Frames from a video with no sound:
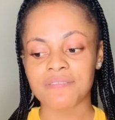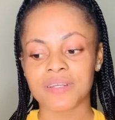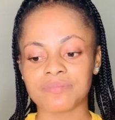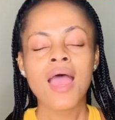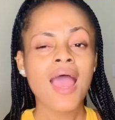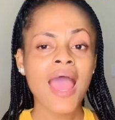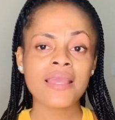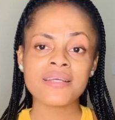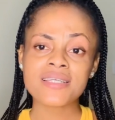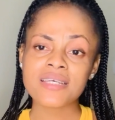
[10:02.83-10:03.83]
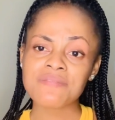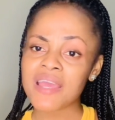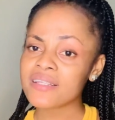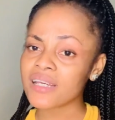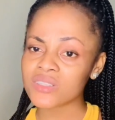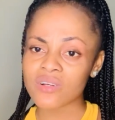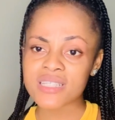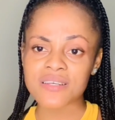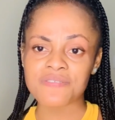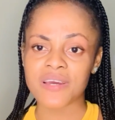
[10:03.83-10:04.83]
vein, and it is a very dangerous
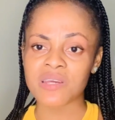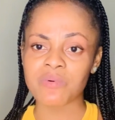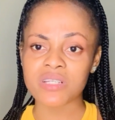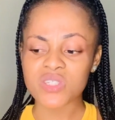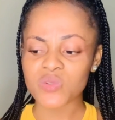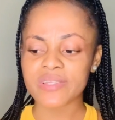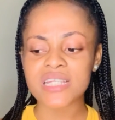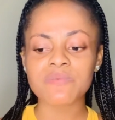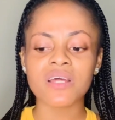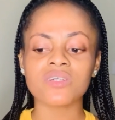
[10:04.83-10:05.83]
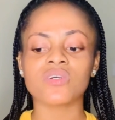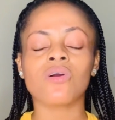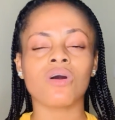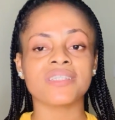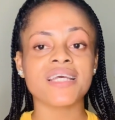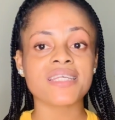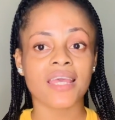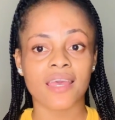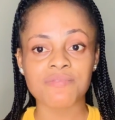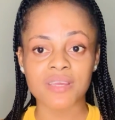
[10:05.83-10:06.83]
thing for anybody to use. This body lotion contains
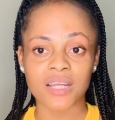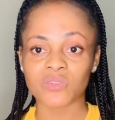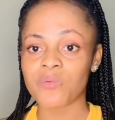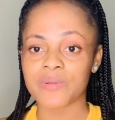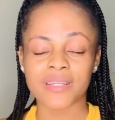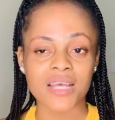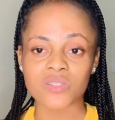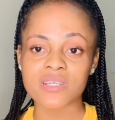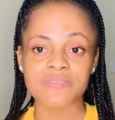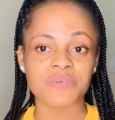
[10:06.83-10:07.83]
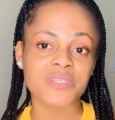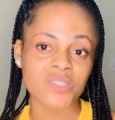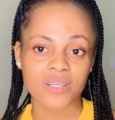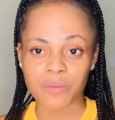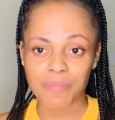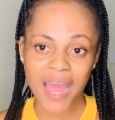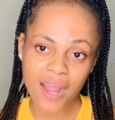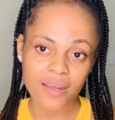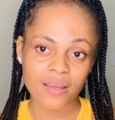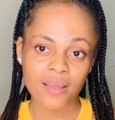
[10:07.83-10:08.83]
a heavy hydroquinone that is not even written on the pack.